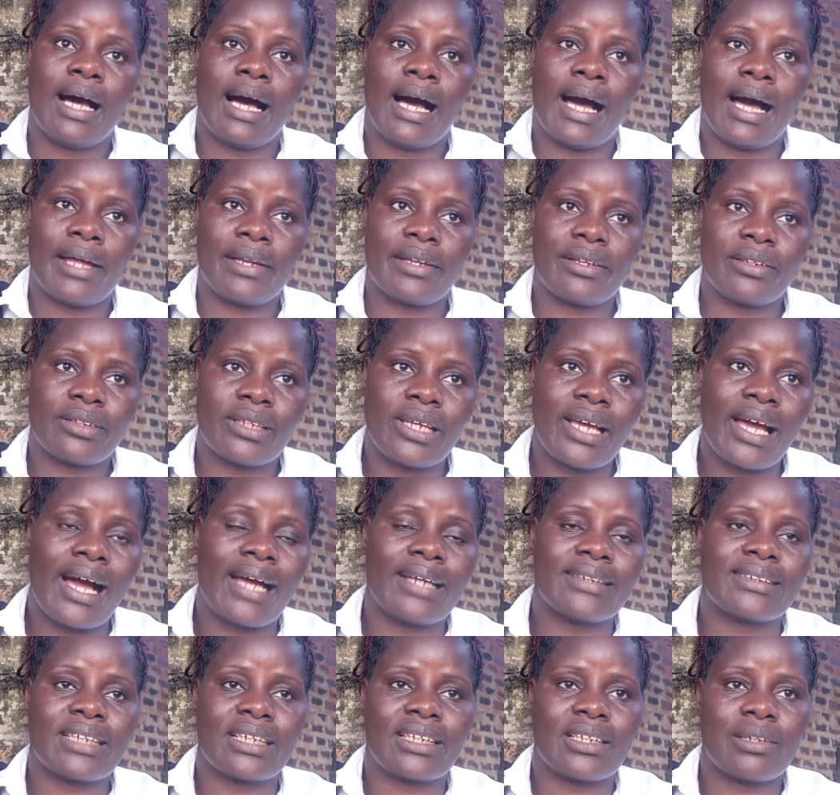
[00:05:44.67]
And there
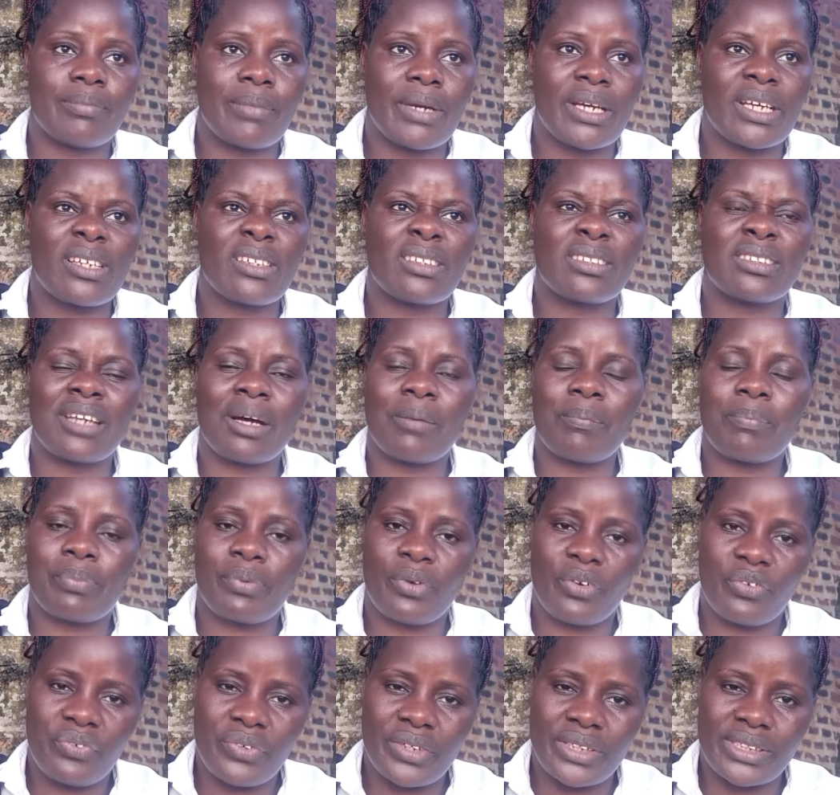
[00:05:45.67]
I started making some
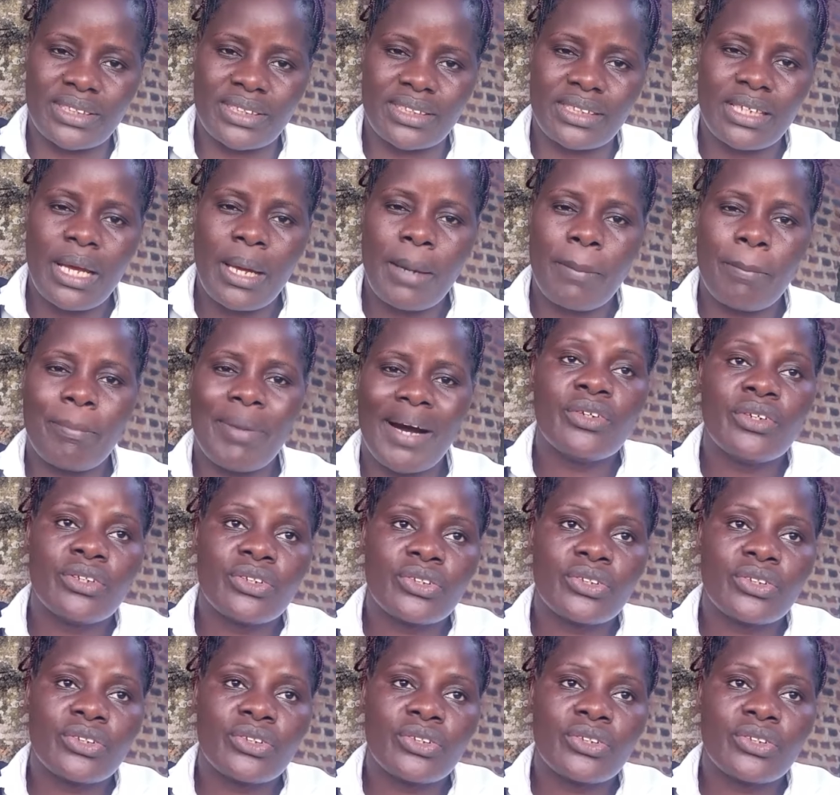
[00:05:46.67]
profits.